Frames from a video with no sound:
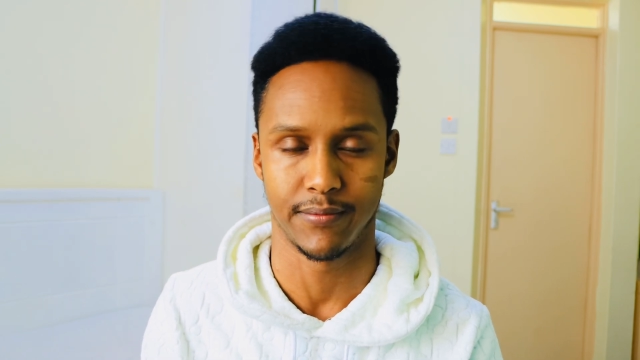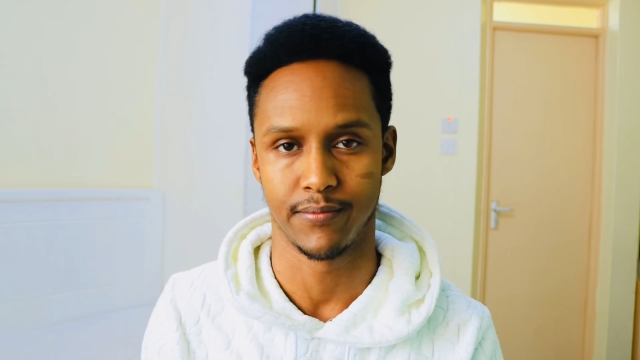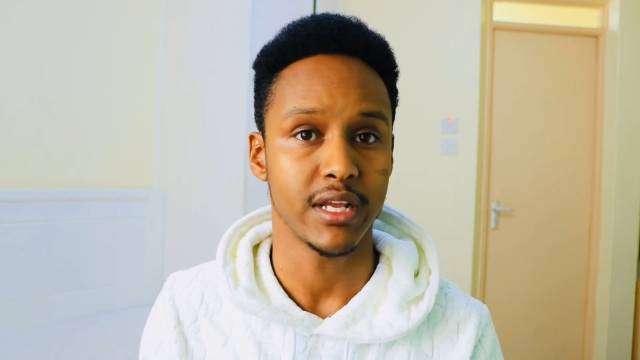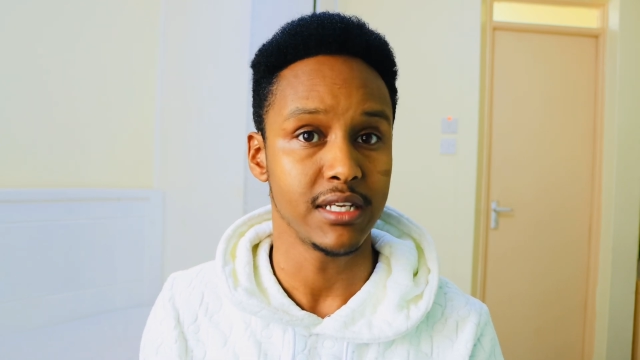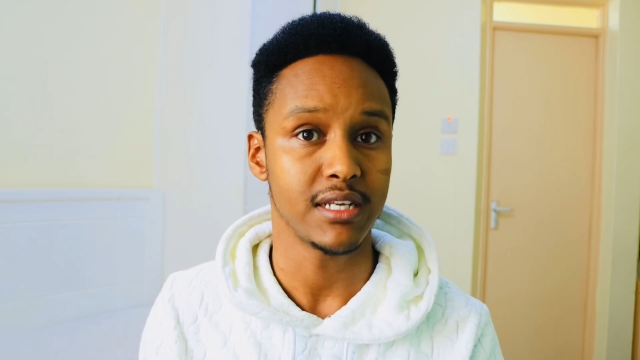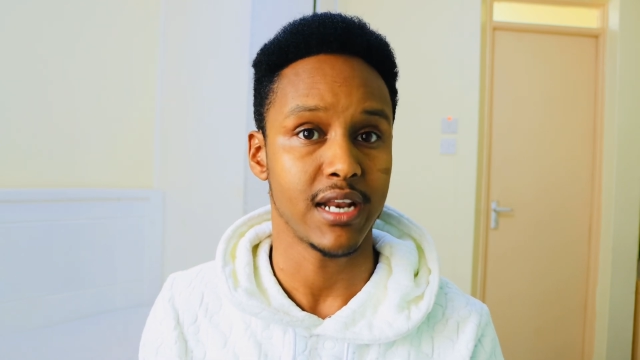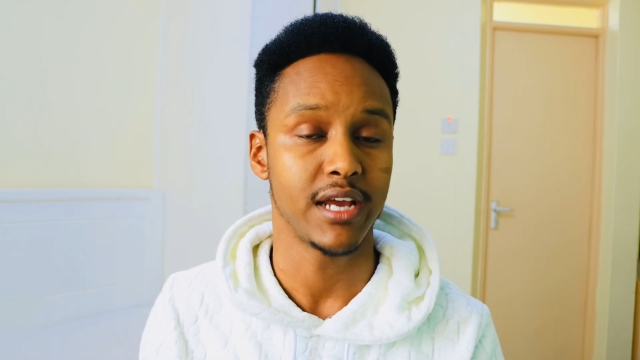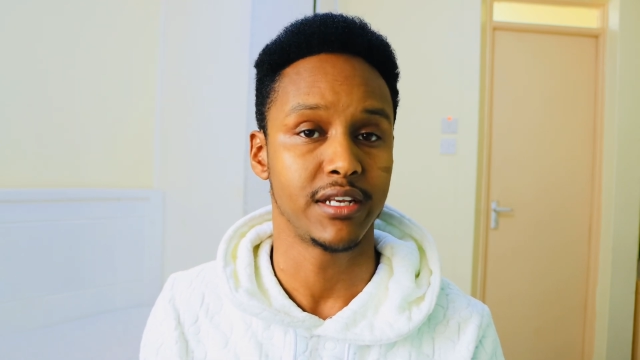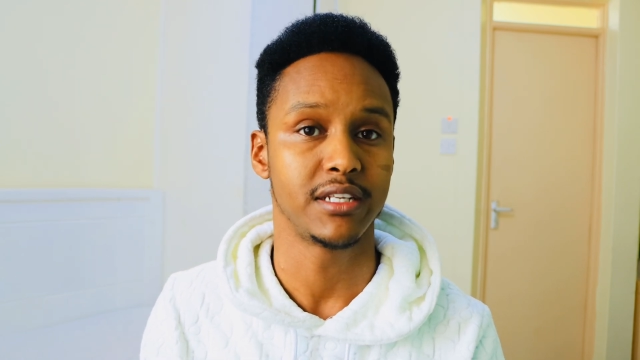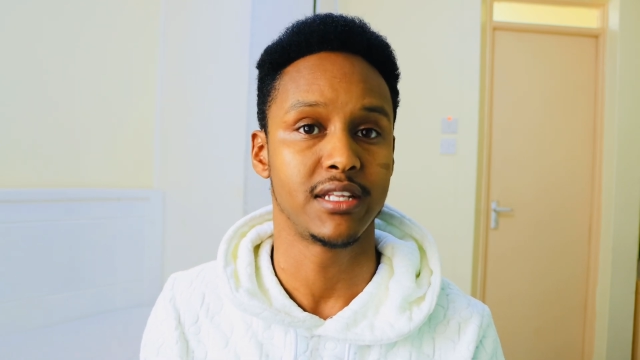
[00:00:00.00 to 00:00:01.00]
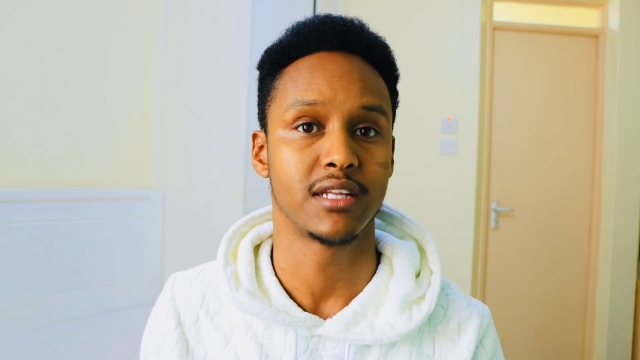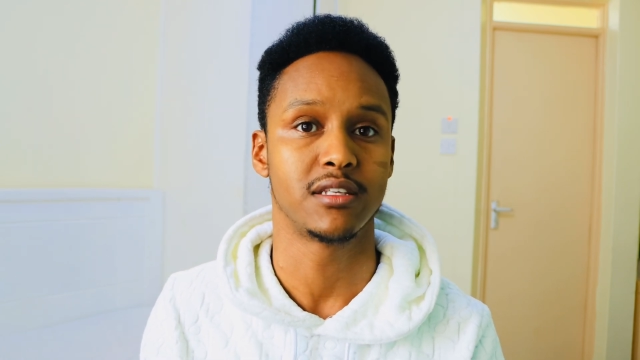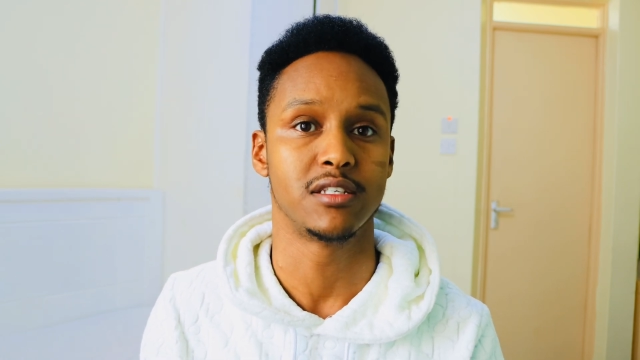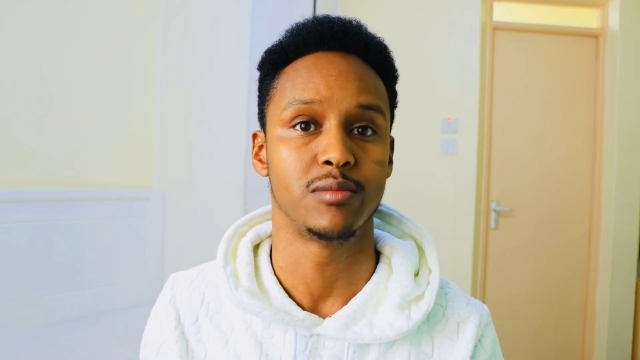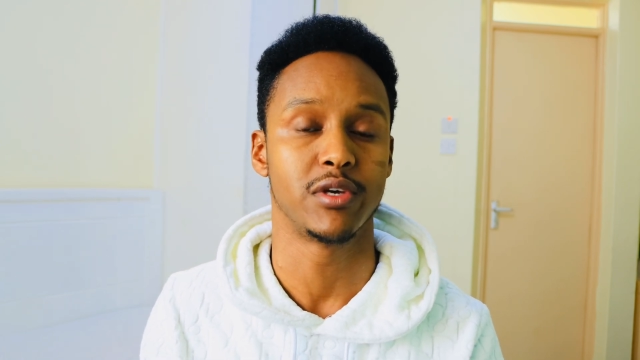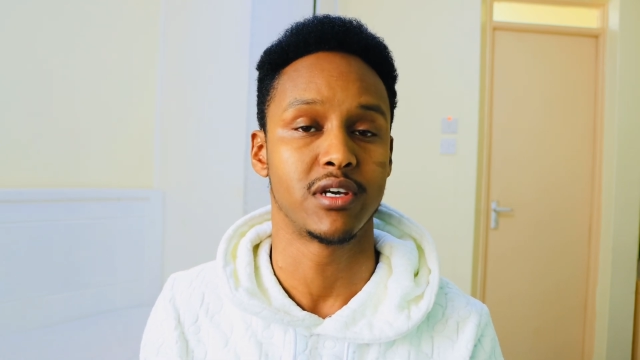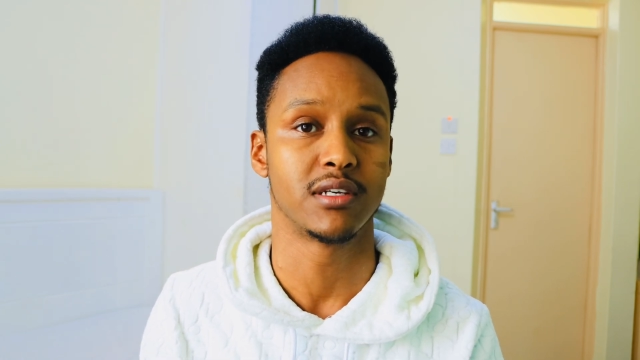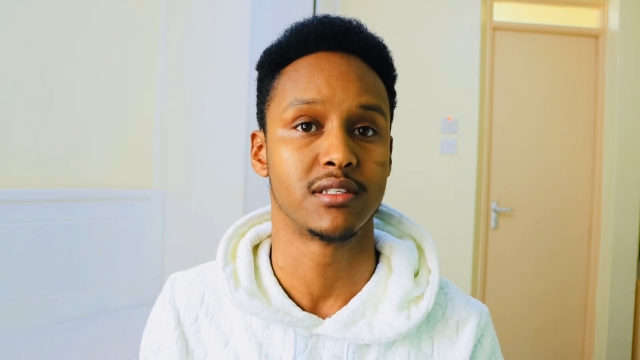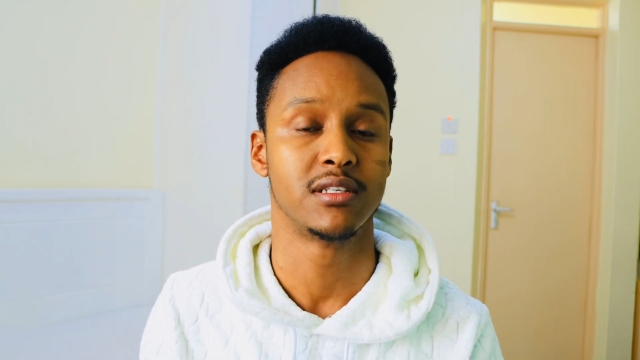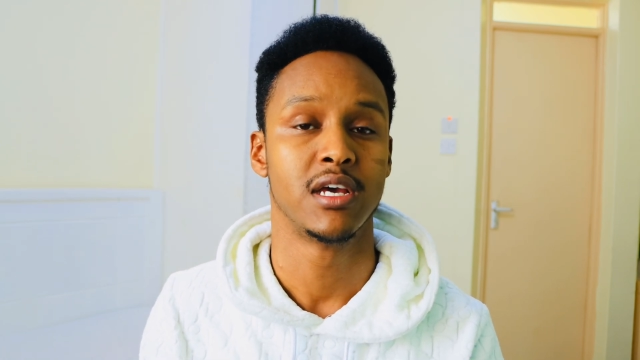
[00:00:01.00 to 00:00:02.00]
The reason I did that is
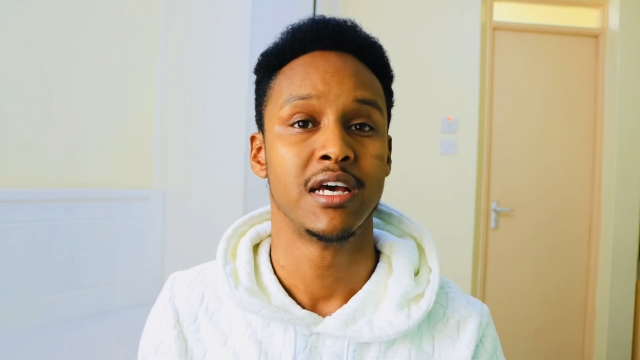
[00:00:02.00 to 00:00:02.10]
because